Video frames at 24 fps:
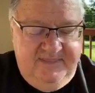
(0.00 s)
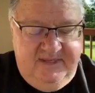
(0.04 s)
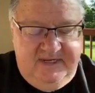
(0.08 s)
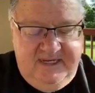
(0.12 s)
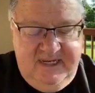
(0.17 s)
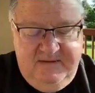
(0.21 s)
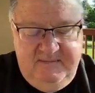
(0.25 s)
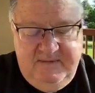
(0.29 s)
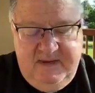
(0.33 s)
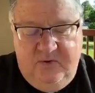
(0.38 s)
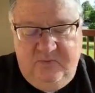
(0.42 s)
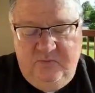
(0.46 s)

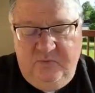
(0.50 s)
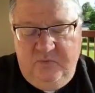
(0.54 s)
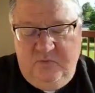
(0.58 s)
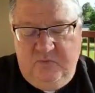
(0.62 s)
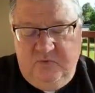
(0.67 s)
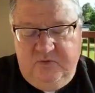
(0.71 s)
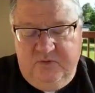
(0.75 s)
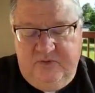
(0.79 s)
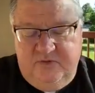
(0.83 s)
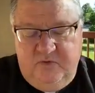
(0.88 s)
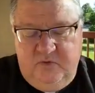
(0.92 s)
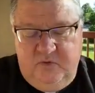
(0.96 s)
that he may
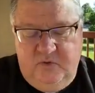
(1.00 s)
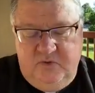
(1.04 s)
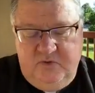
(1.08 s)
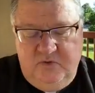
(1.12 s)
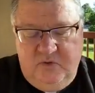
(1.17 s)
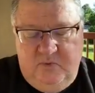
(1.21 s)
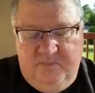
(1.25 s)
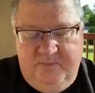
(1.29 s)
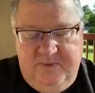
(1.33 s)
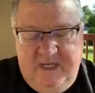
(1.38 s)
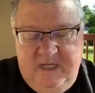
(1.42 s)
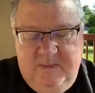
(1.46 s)
rule
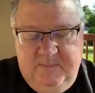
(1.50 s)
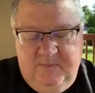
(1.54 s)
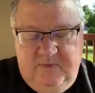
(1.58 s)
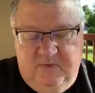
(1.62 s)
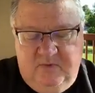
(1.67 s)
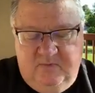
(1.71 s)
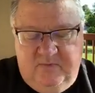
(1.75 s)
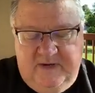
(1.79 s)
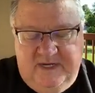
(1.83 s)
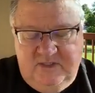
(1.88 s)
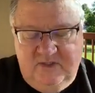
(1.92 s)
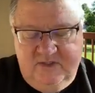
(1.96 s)
your
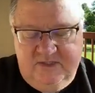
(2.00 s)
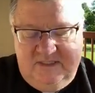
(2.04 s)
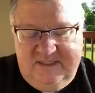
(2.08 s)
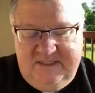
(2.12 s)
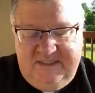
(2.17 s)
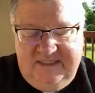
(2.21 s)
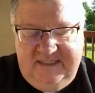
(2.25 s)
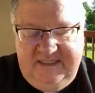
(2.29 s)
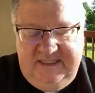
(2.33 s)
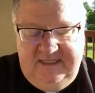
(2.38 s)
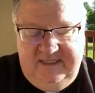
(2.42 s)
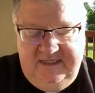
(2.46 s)
people
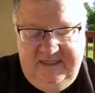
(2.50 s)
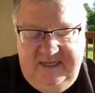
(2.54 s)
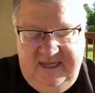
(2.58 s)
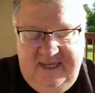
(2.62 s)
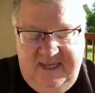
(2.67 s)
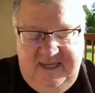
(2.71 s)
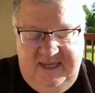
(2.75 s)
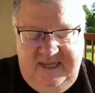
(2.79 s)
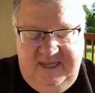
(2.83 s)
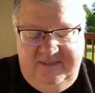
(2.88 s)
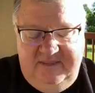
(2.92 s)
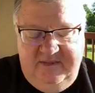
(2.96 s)
righteously,
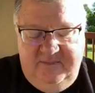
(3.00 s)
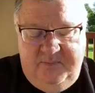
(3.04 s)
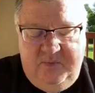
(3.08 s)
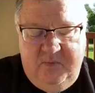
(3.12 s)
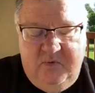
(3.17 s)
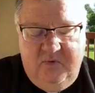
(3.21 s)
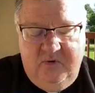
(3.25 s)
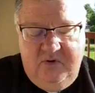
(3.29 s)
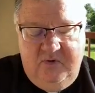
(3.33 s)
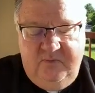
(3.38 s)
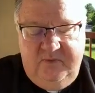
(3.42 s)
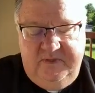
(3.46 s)
and the
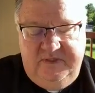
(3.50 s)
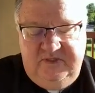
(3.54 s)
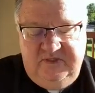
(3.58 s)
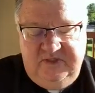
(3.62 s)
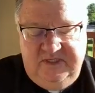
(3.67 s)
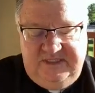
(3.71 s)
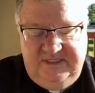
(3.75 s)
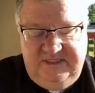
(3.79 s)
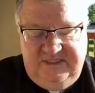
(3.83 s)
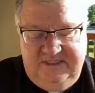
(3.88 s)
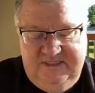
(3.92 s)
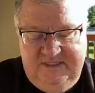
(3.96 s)
poor with
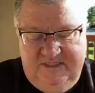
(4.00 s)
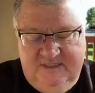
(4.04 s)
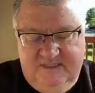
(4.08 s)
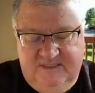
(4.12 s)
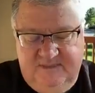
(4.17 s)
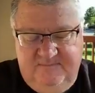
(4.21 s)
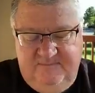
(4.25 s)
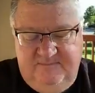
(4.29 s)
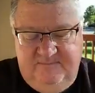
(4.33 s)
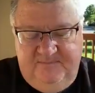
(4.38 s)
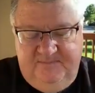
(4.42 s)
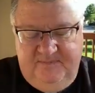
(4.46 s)

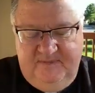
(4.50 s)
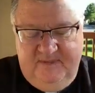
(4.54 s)
justice,